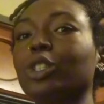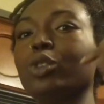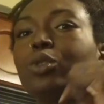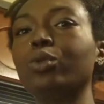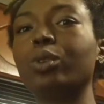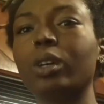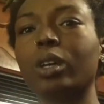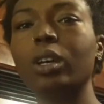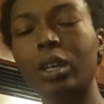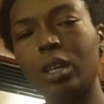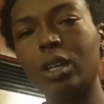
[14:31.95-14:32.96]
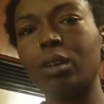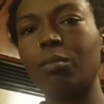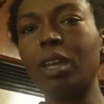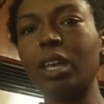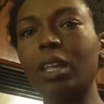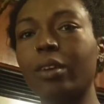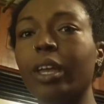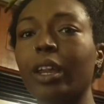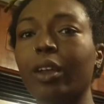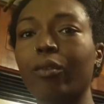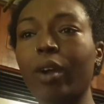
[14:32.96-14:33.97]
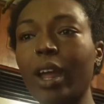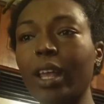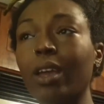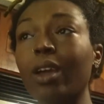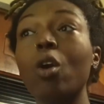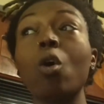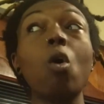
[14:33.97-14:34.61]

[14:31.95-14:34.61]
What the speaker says: to me either getting ready,